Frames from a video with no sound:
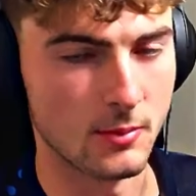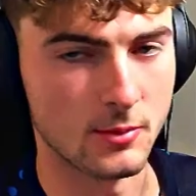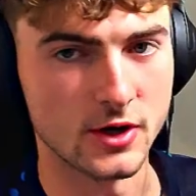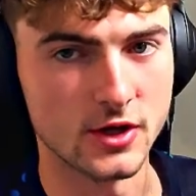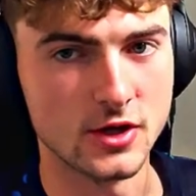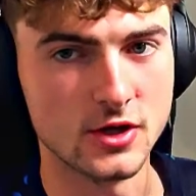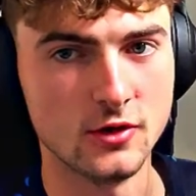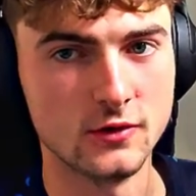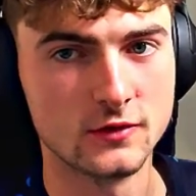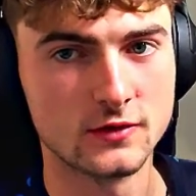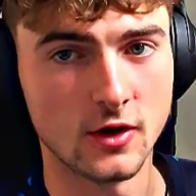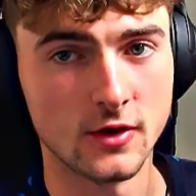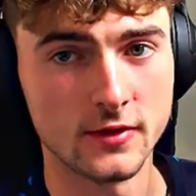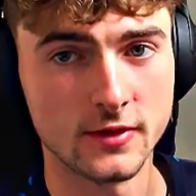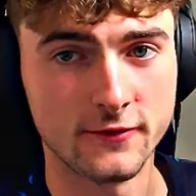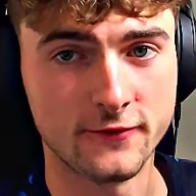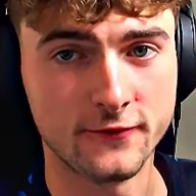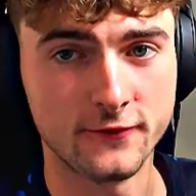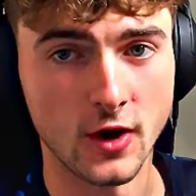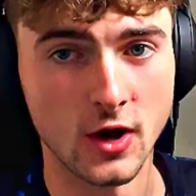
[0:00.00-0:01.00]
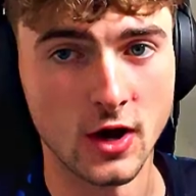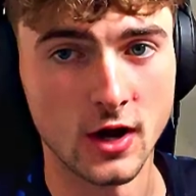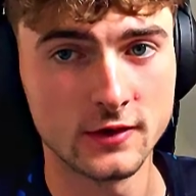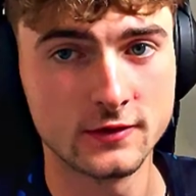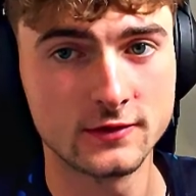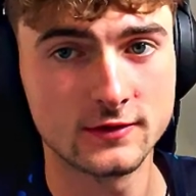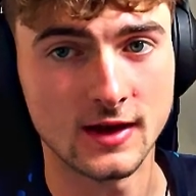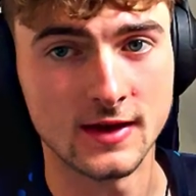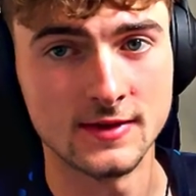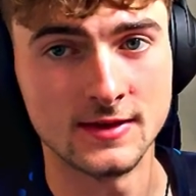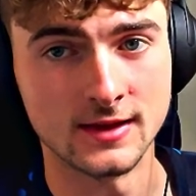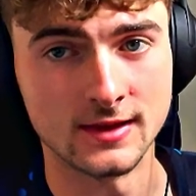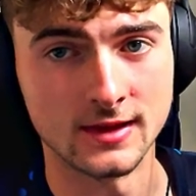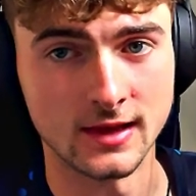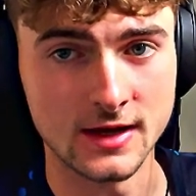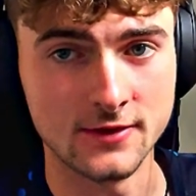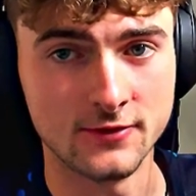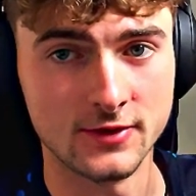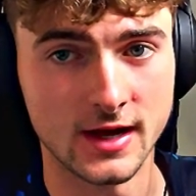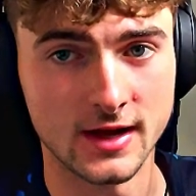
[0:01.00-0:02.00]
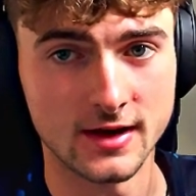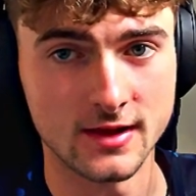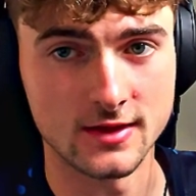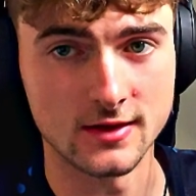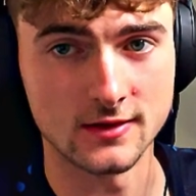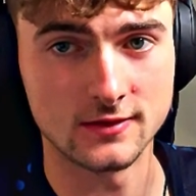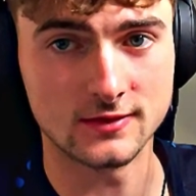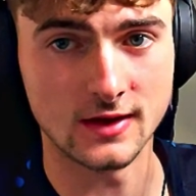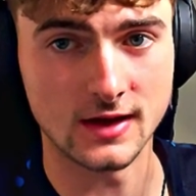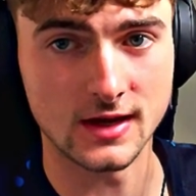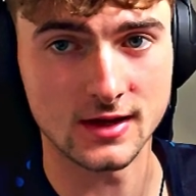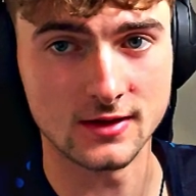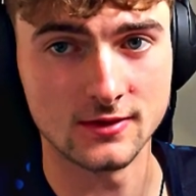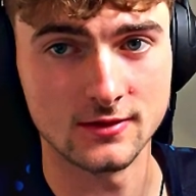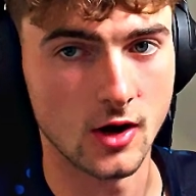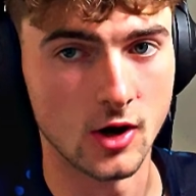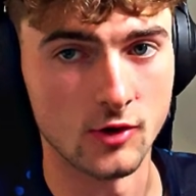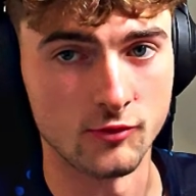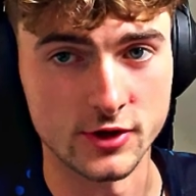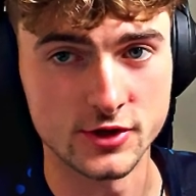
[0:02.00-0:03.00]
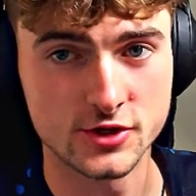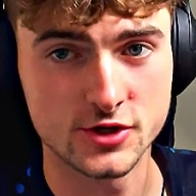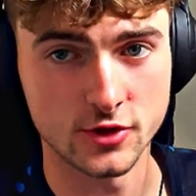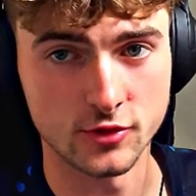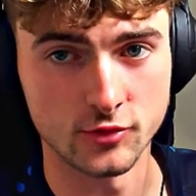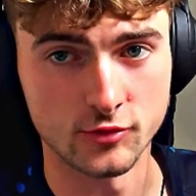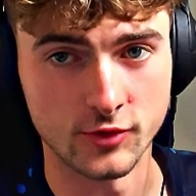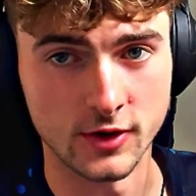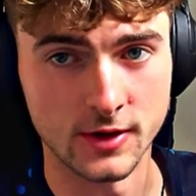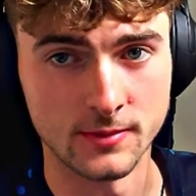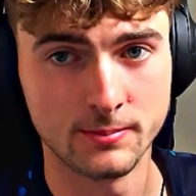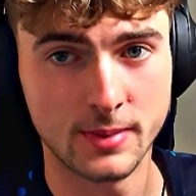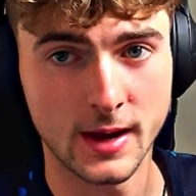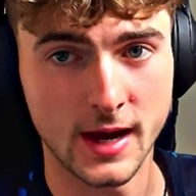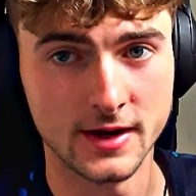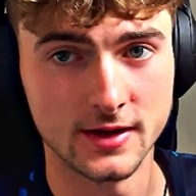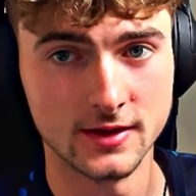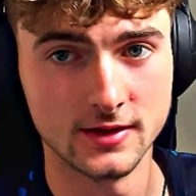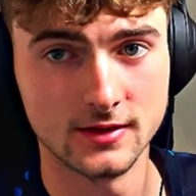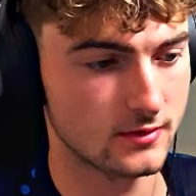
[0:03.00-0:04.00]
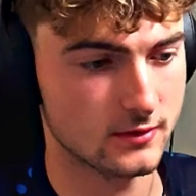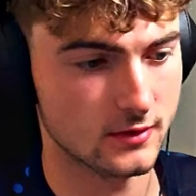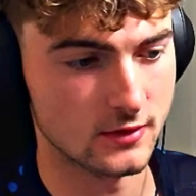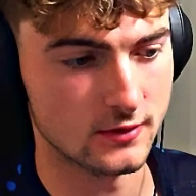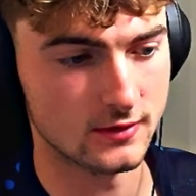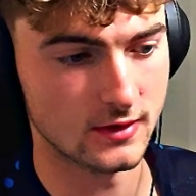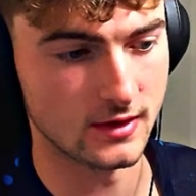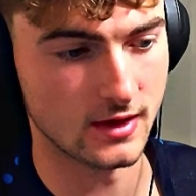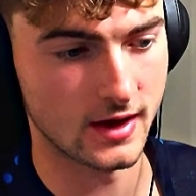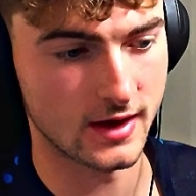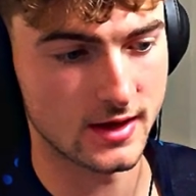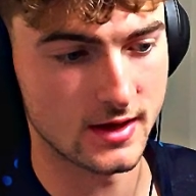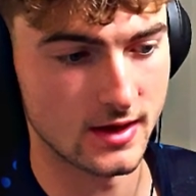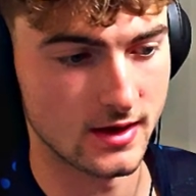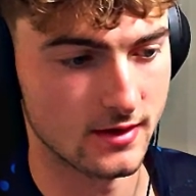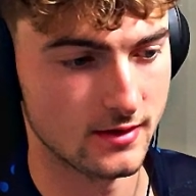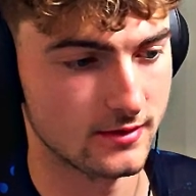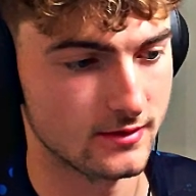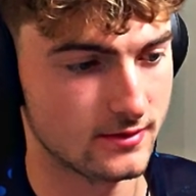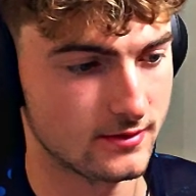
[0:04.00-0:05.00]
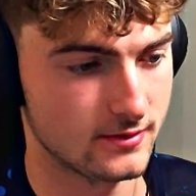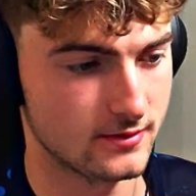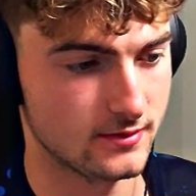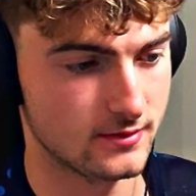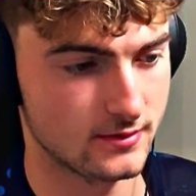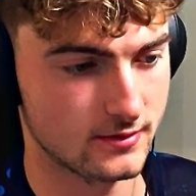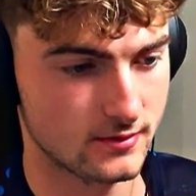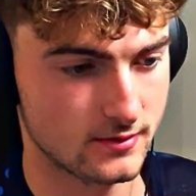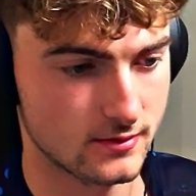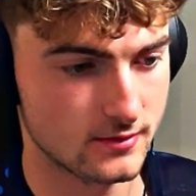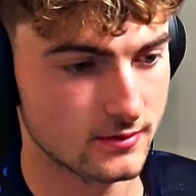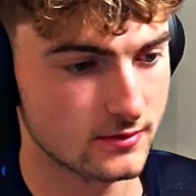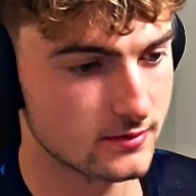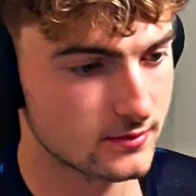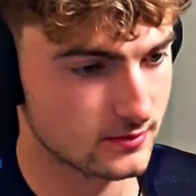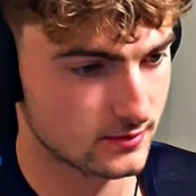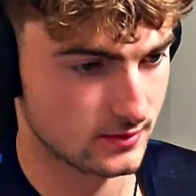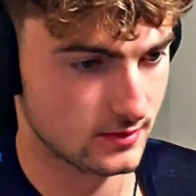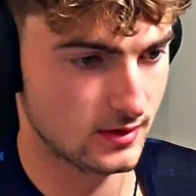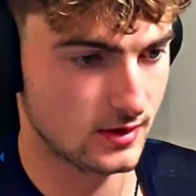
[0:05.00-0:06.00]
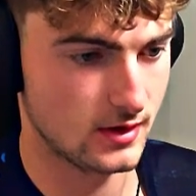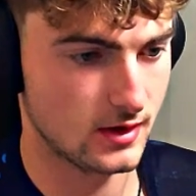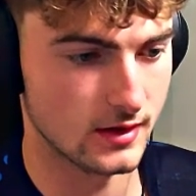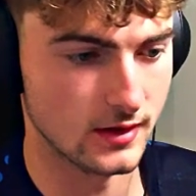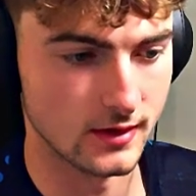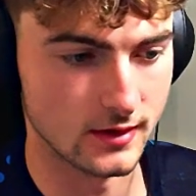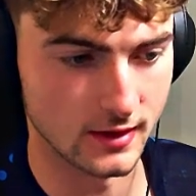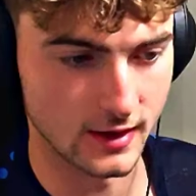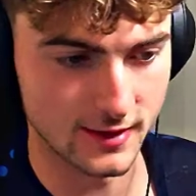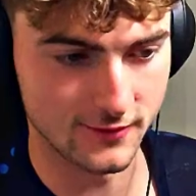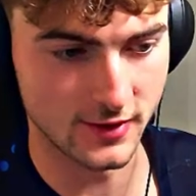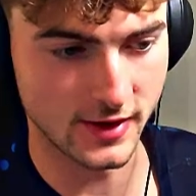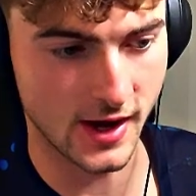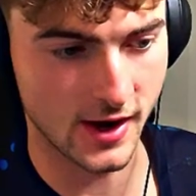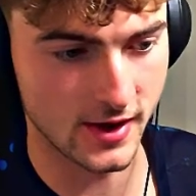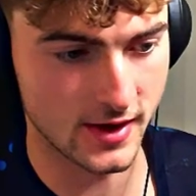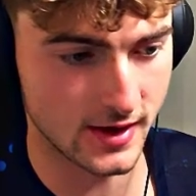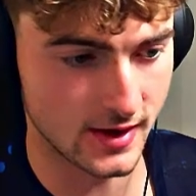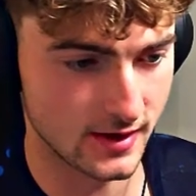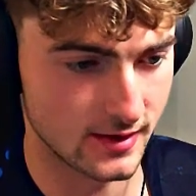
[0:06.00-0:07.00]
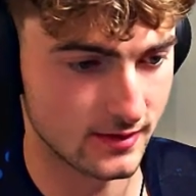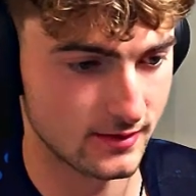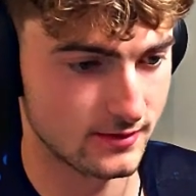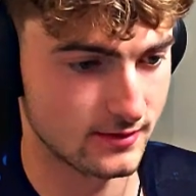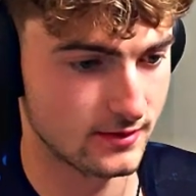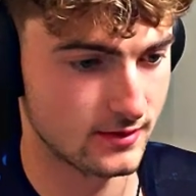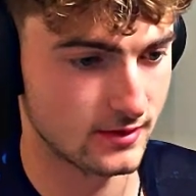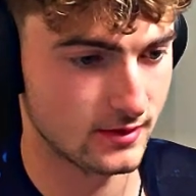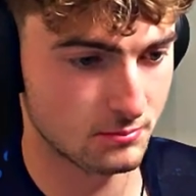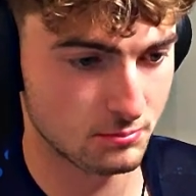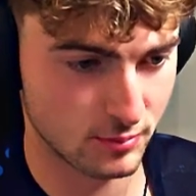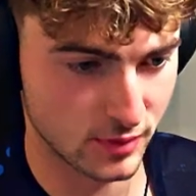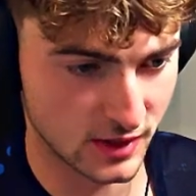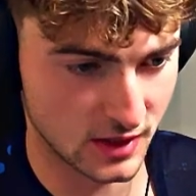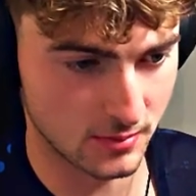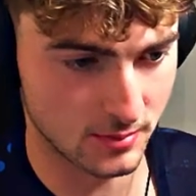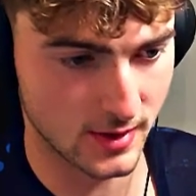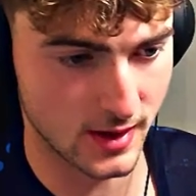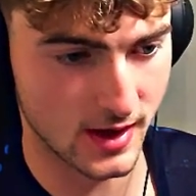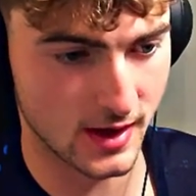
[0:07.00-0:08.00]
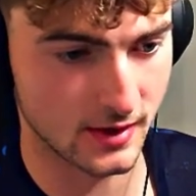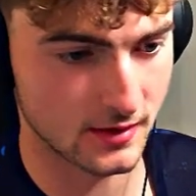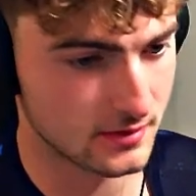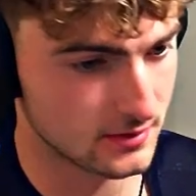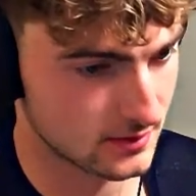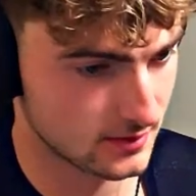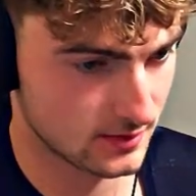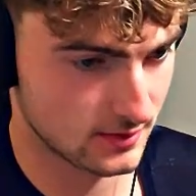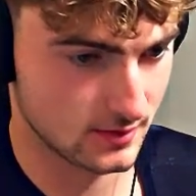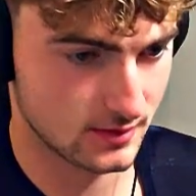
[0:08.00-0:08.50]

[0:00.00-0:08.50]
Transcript: gonna use it on the first and then leave it out of the second original rim pattern. So you see like here, and then leave it out here, bring it back.